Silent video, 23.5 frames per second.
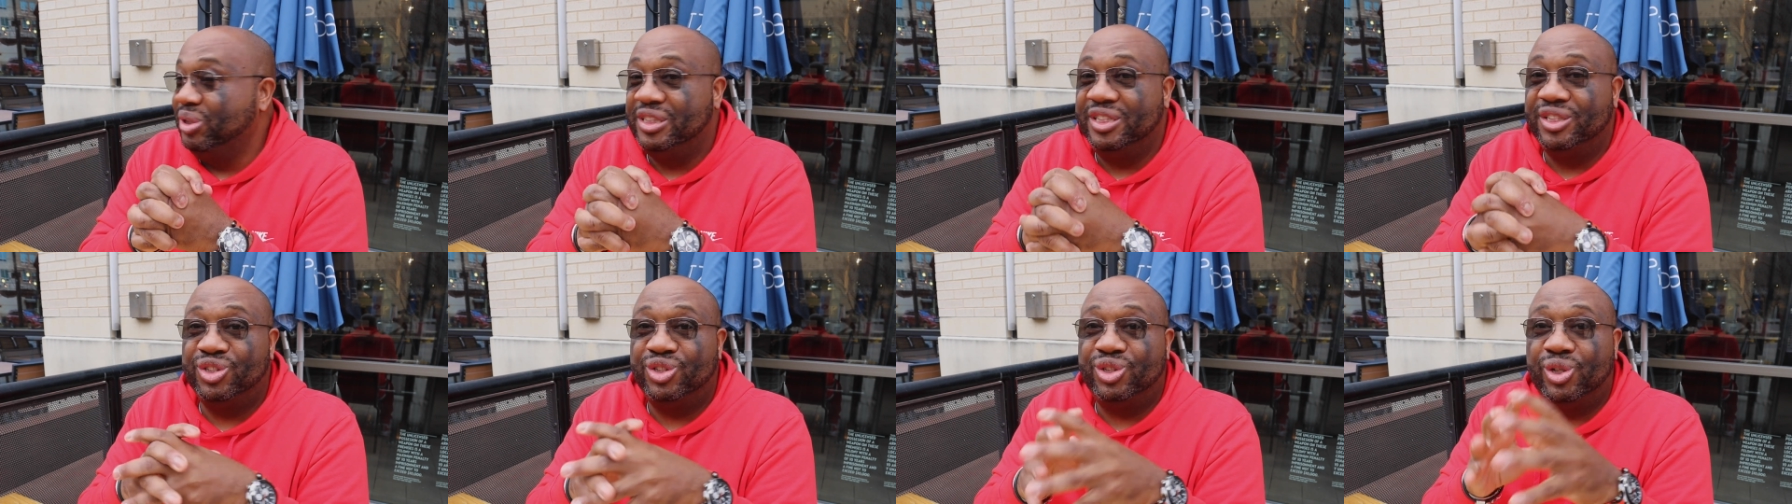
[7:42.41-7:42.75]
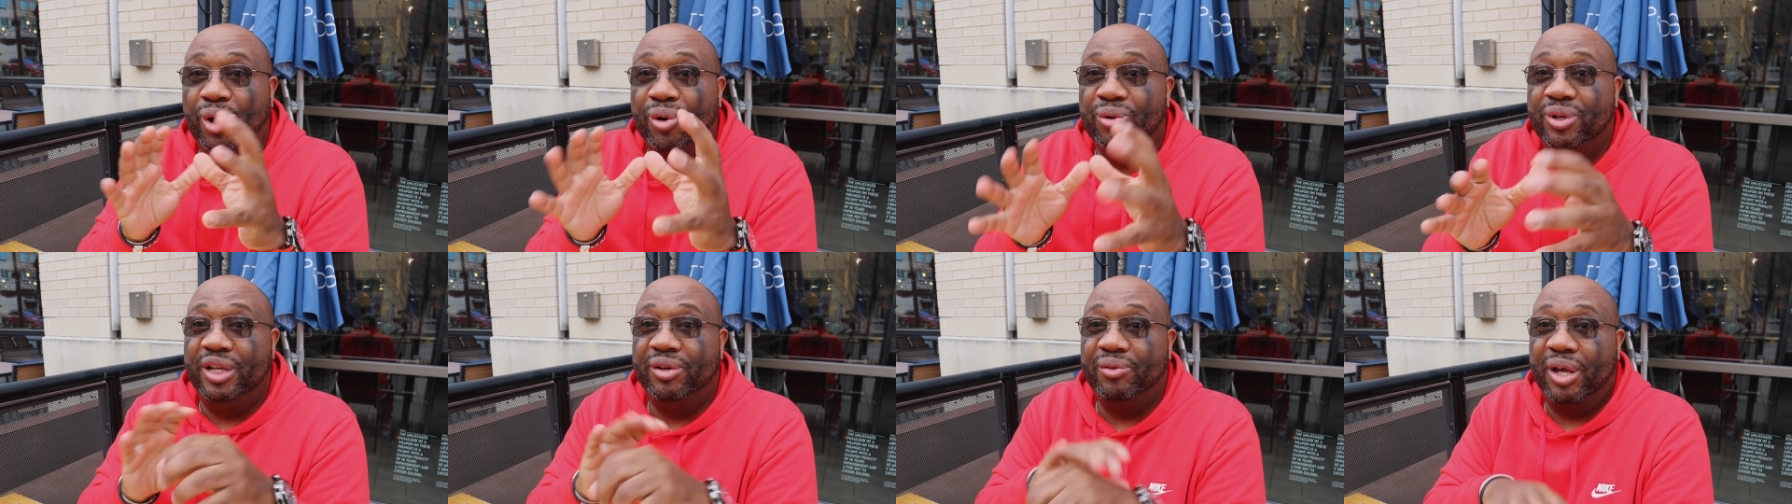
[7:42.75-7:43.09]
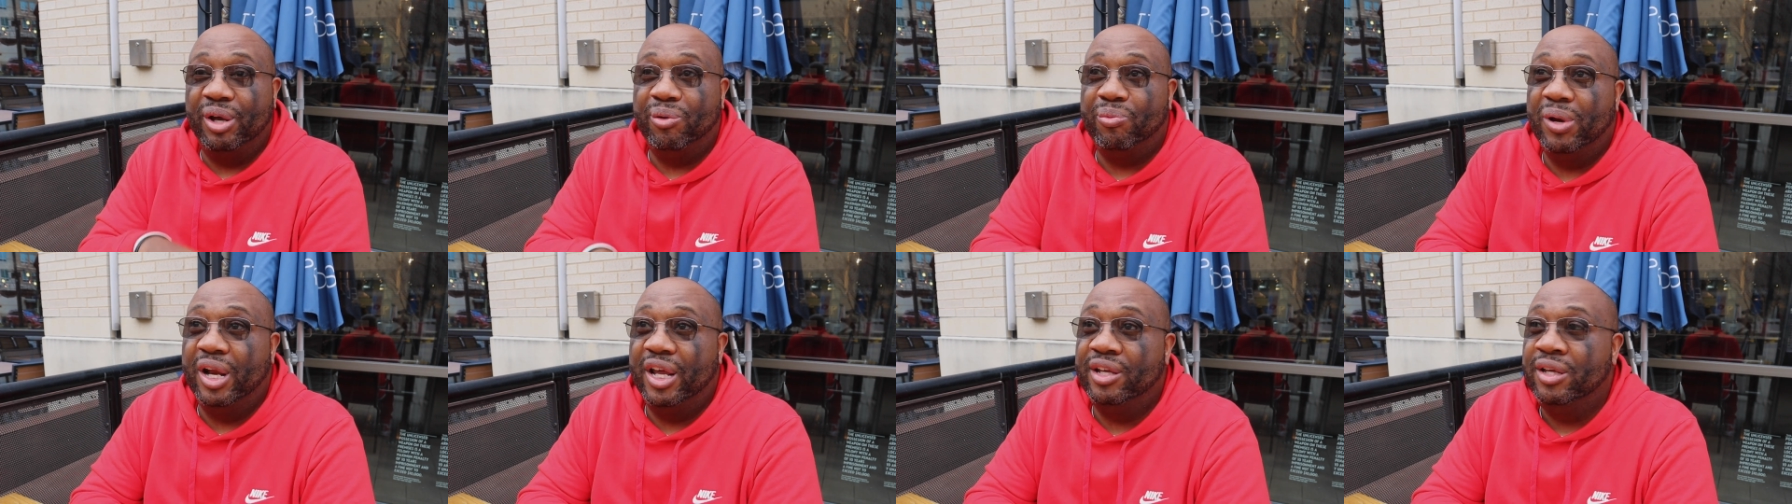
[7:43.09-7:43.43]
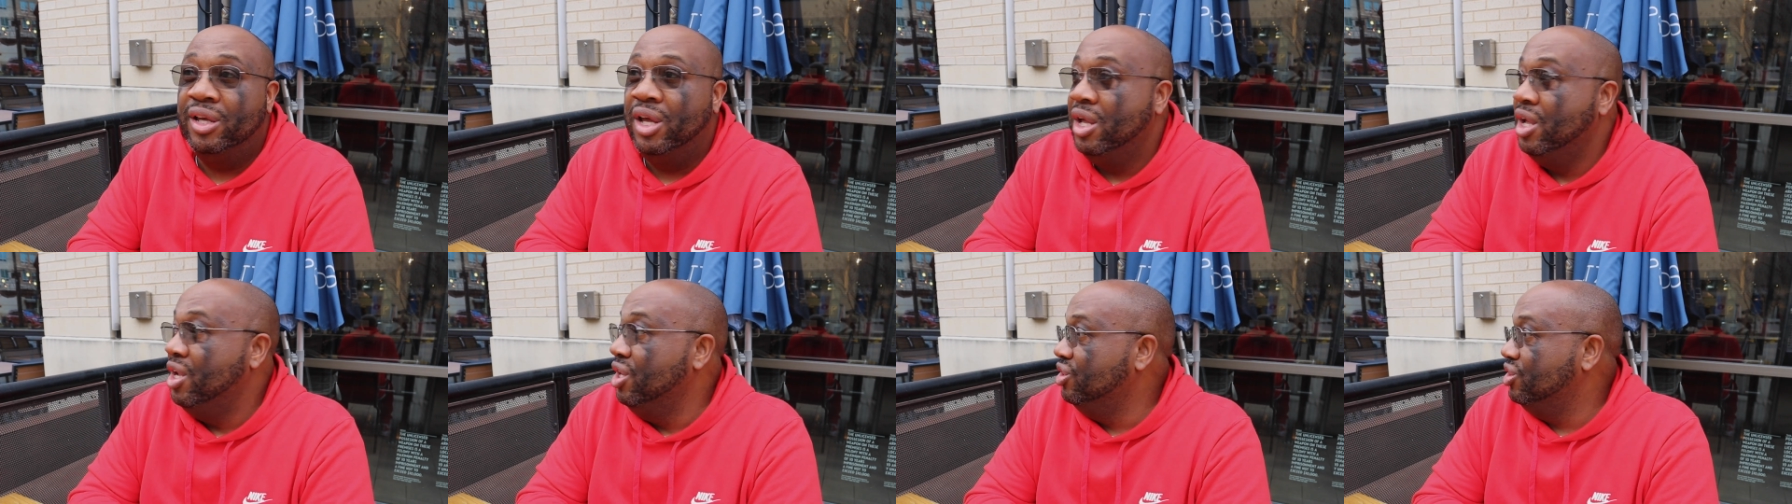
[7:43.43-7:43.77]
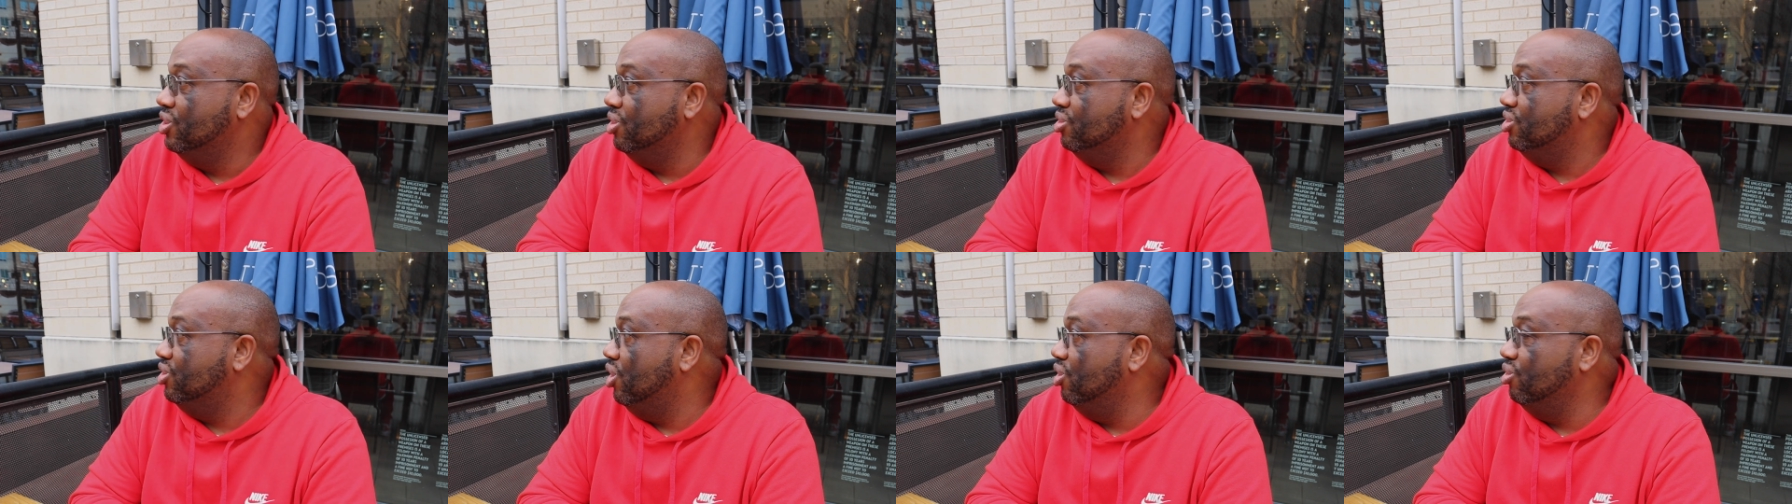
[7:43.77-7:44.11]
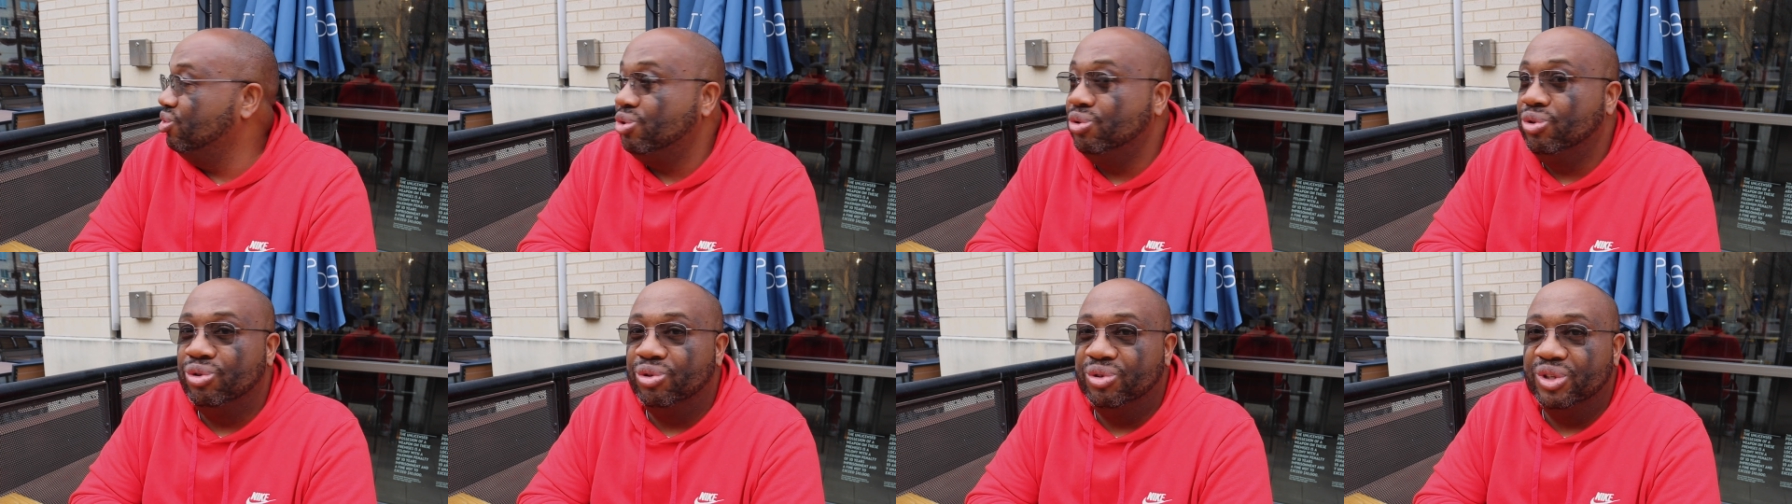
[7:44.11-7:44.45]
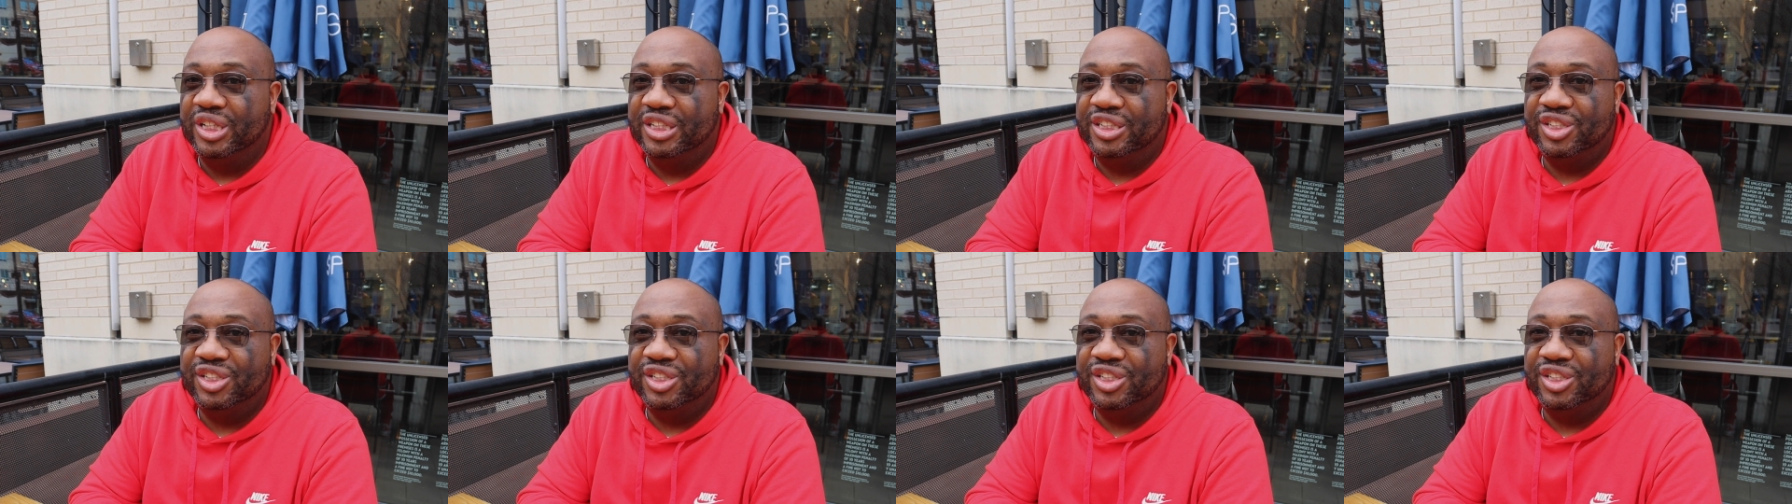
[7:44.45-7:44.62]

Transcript: which is totally like when I searched on Google,